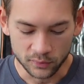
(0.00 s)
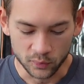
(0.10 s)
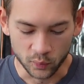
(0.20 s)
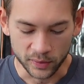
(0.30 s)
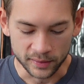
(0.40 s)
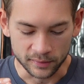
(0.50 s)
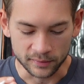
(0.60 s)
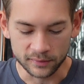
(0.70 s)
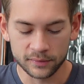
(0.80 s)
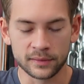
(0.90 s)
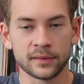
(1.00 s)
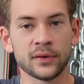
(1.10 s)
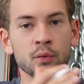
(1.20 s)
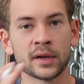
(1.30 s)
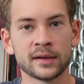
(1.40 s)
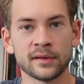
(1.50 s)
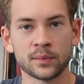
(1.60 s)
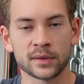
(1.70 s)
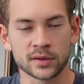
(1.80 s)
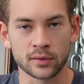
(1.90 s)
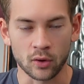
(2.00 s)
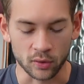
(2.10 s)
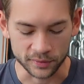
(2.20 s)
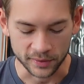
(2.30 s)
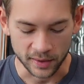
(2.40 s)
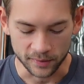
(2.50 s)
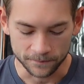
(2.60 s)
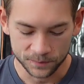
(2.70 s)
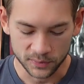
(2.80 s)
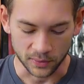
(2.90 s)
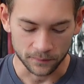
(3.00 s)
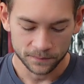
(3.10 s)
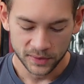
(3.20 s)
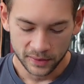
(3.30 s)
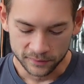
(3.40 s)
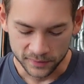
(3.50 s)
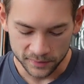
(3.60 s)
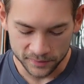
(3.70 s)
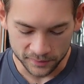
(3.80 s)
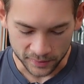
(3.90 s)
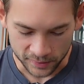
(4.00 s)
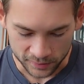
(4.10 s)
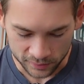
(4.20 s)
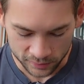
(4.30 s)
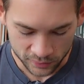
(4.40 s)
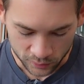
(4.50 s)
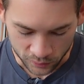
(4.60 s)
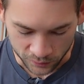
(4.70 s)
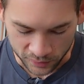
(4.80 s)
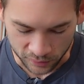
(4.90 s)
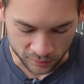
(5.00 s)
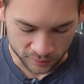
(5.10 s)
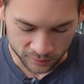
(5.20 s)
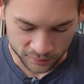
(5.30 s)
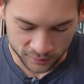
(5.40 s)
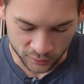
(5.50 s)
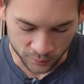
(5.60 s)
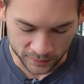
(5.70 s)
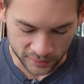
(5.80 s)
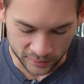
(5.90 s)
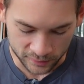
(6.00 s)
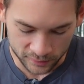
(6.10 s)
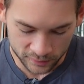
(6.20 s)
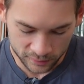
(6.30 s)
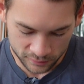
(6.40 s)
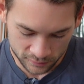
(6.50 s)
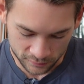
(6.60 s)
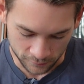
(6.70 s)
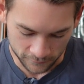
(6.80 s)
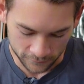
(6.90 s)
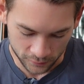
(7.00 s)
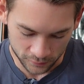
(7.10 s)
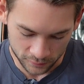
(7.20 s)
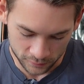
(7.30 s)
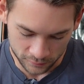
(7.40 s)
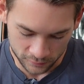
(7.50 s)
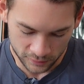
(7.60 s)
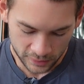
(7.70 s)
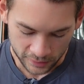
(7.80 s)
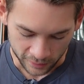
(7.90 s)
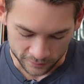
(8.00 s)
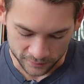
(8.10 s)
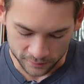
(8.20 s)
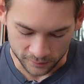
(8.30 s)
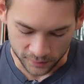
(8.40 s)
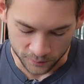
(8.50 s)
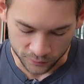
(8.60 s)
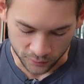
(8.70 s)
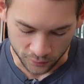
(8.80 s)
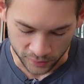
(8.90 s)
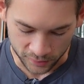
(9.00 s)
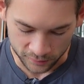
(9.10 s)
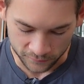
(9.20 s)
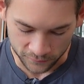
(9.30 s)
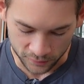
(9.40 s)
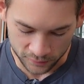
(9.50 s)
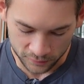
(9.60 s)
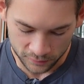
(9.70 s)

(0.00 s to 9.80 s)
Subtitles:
when you get into these positions all the time. So this is what we call supinated foot, and this is a pronated foot.